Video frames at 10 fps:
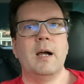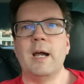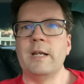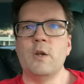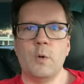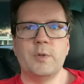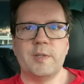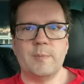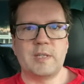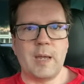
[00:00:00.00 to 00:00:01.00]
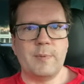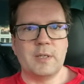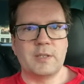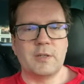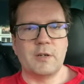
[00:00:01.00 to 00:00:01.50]
I know some
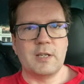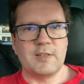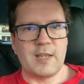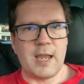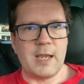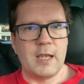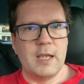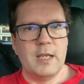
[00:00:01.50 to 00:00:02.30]
skeptics are going to say